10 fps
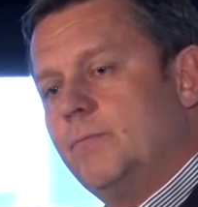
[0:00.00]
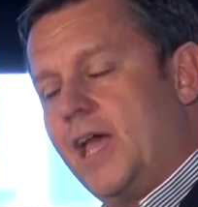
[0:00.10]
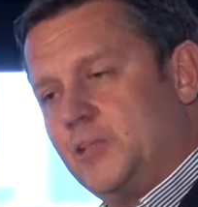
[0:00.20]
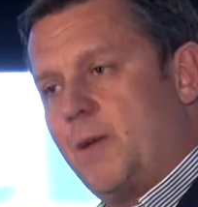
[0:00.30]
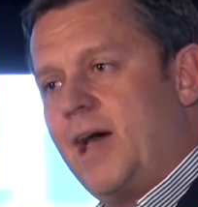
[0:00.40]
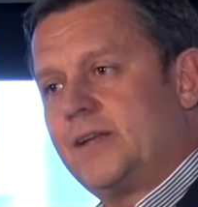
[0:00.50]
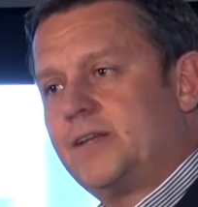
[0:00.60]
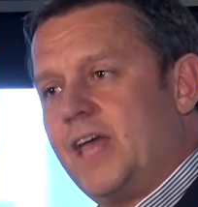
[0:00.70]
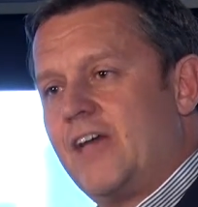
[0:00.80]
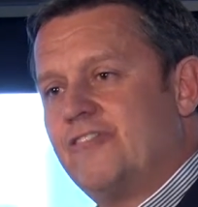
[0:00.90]
as part
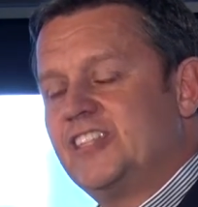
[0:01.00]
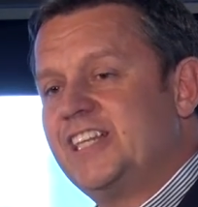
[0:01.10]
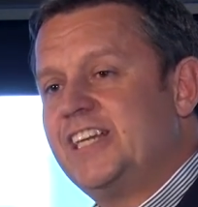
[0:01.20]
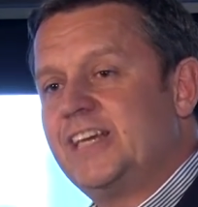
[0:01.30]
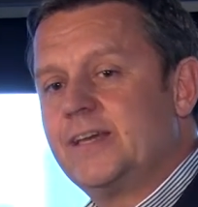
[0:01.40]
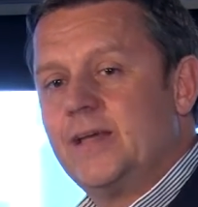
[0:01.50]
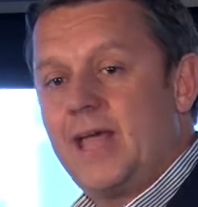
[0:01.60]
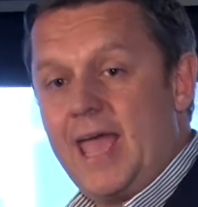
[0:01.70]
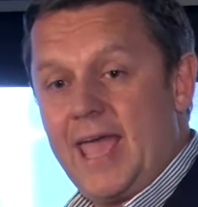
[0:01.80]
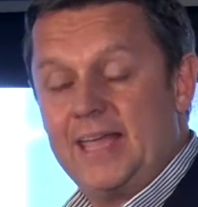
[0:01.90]
of that, fatigue
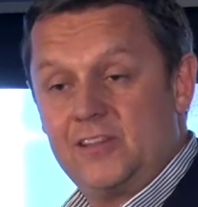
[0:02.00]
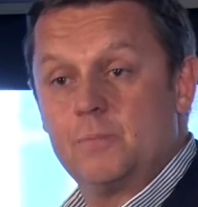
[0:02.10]
and